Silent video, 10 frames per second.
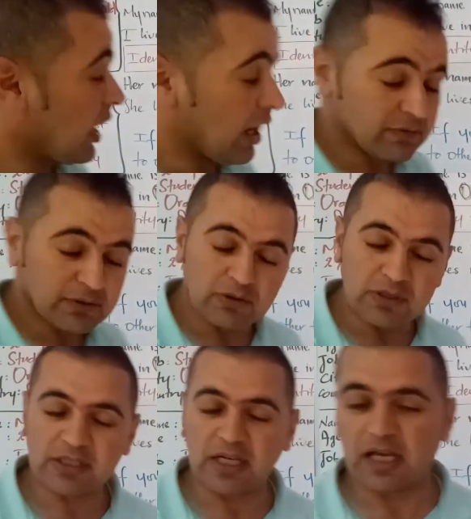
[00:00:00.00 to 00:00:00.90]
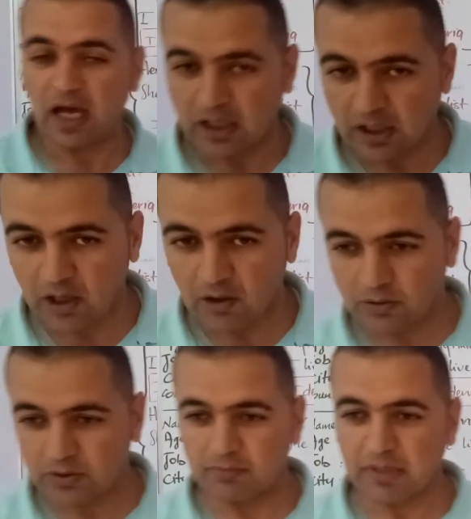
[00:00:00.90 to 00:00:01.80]
after you say
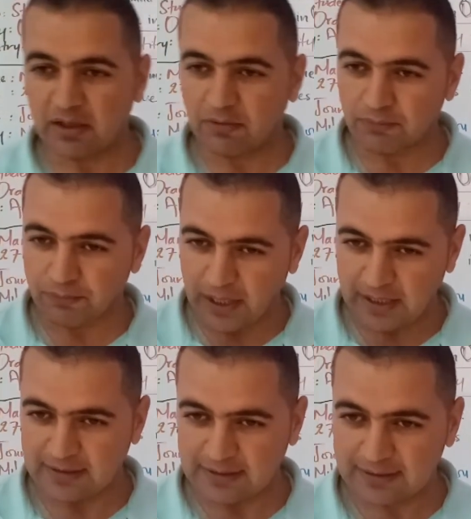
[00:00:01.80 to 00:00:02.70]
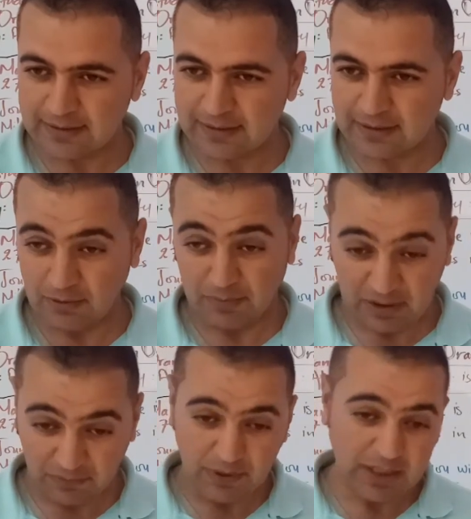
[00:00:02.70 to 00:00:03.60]
hello to make friend to
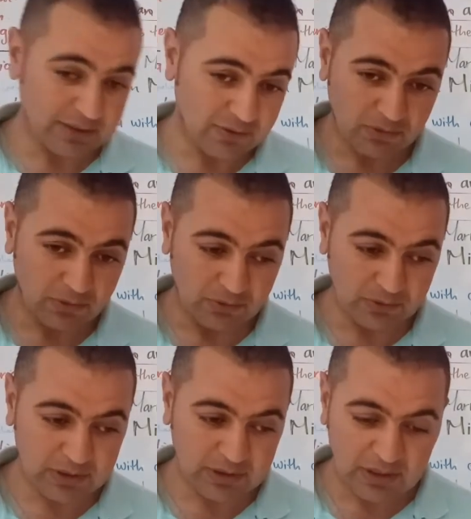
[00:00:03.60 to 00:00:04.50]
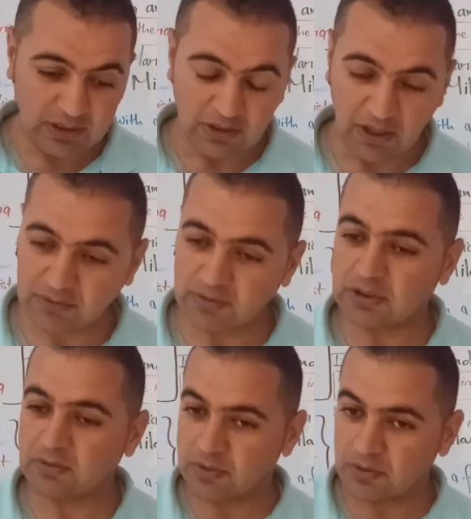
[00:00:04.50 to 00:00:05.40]
make friends, of course, you have to
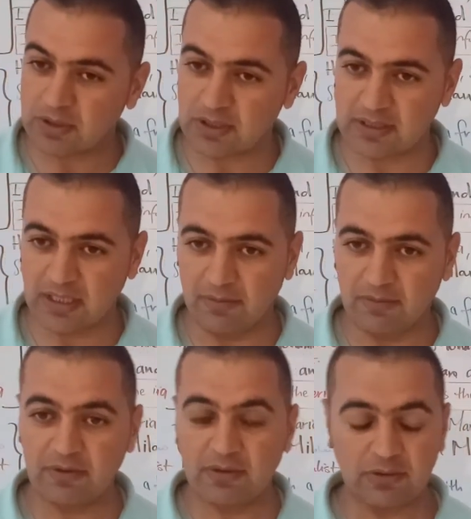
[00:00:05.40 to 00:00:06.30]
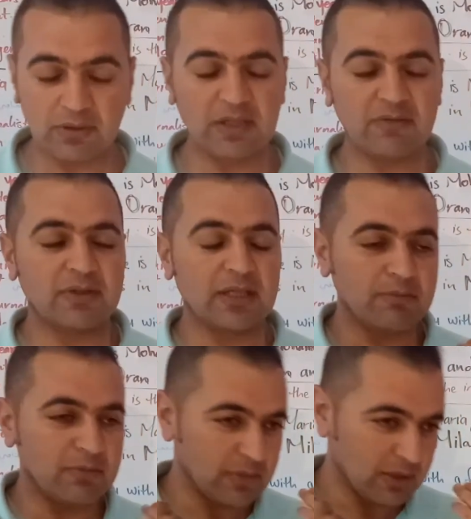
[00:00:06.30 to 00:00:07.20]
introduce yourself to give
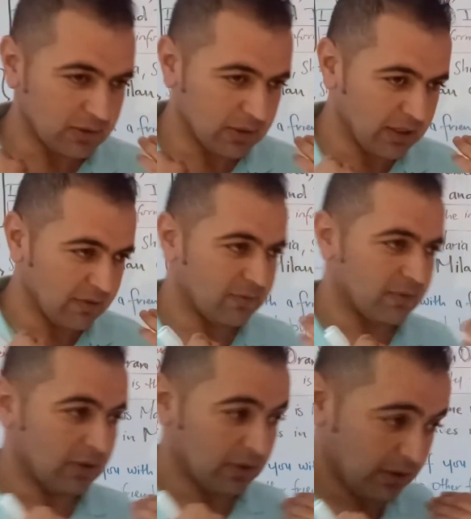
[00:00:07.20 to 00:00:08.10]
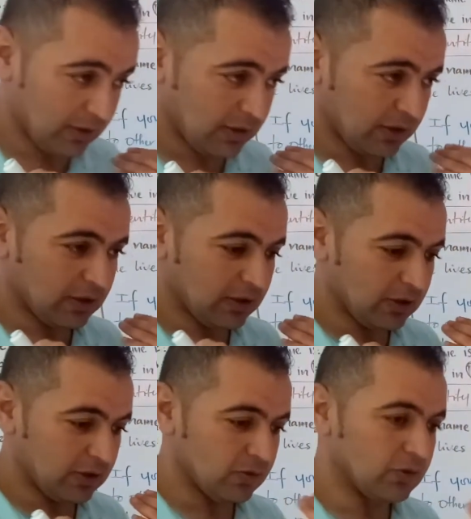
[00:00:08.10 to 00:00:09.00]
them to give
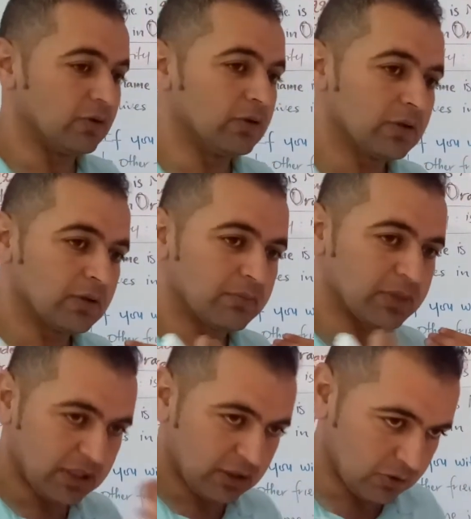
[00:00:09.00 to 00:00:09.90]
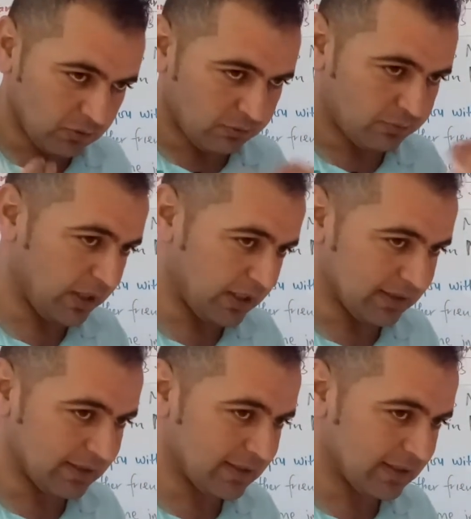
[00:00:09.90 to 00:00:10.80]
your potential
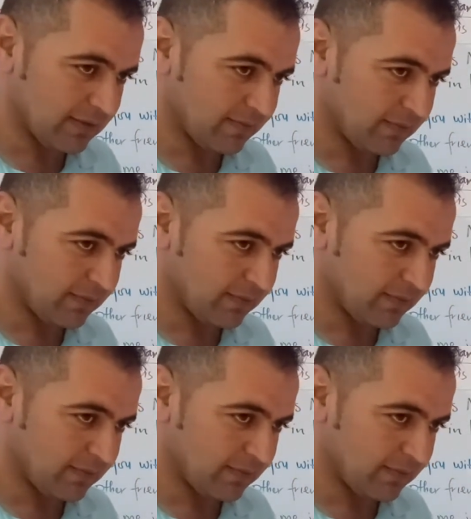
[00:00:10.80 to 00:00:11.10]
friends